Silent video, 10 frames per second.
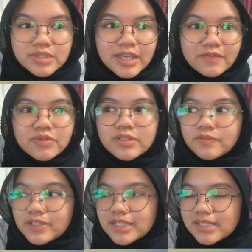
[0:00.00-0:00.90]

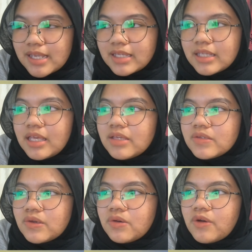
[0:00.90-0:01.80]
typography design.
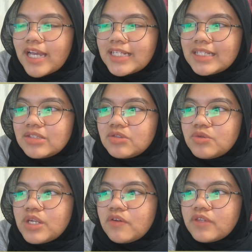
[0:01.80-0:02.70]
So I did
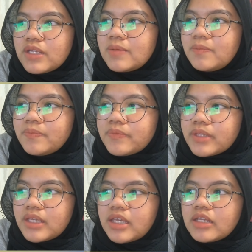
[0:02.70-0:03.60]
3 of them,
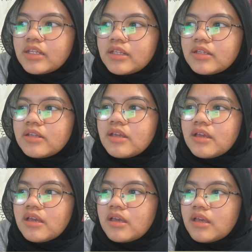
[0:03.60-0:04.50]
and
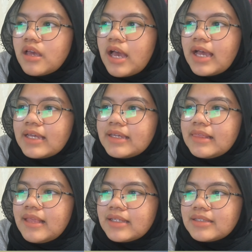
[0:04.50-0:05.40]
I
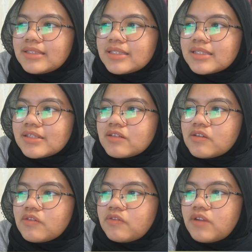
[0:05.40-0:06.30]
like the
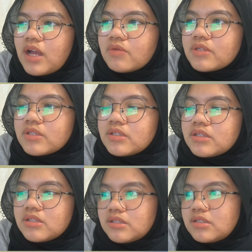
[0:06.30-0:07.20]

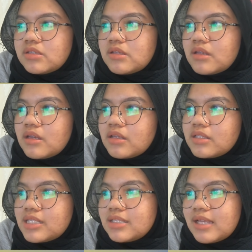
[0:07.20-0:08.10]
flowers
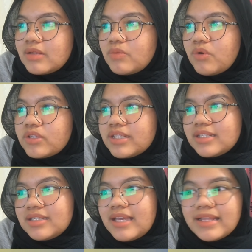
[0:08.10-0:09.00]
design more than
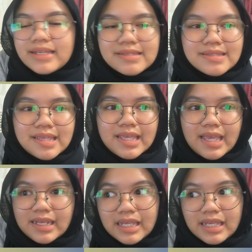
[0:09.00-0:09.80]
the galaxy and